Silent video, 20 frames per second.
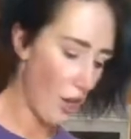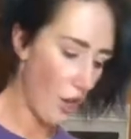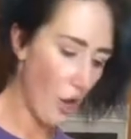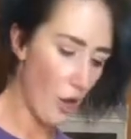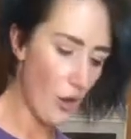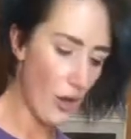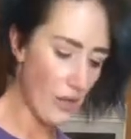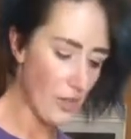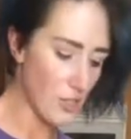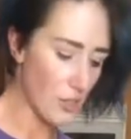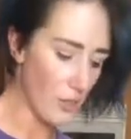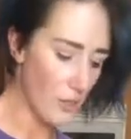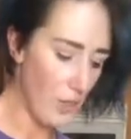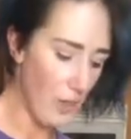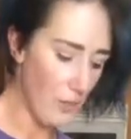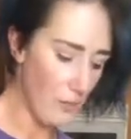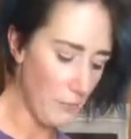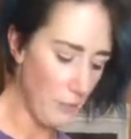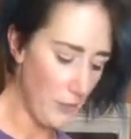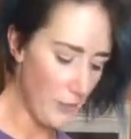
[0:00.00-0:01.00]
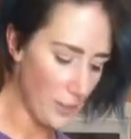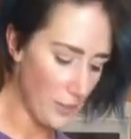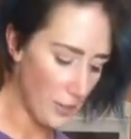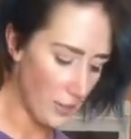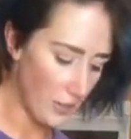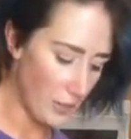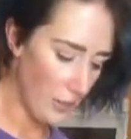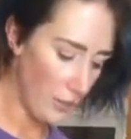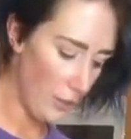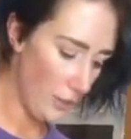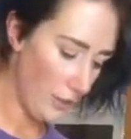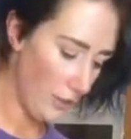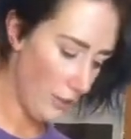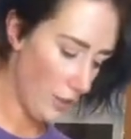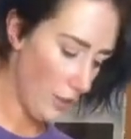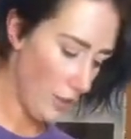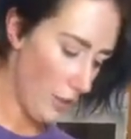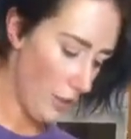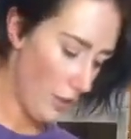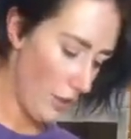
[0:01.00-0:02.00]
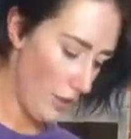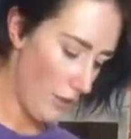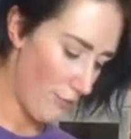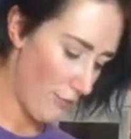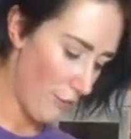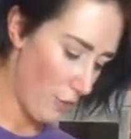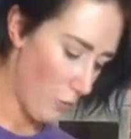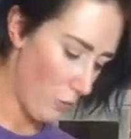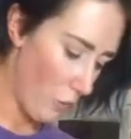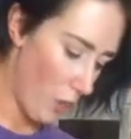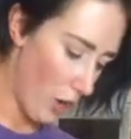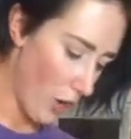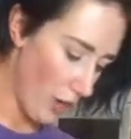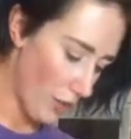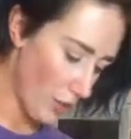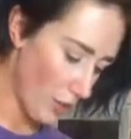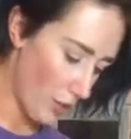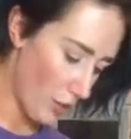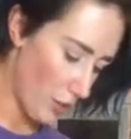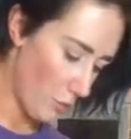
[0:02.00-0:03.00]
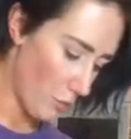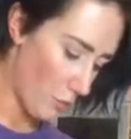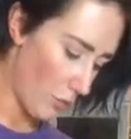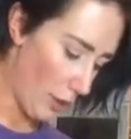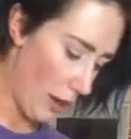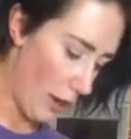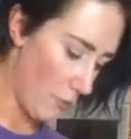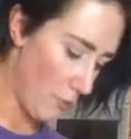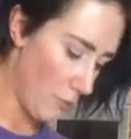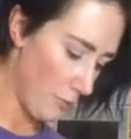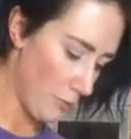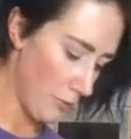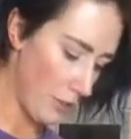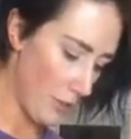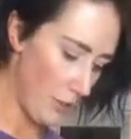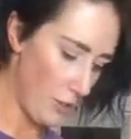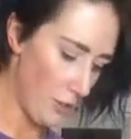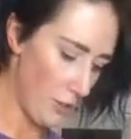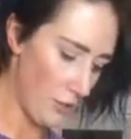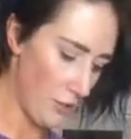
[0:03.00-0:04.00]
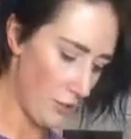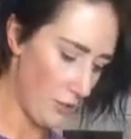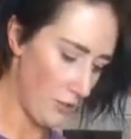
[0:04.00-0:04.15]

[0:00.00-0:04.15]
Okay, so then basically, if you want, you could probably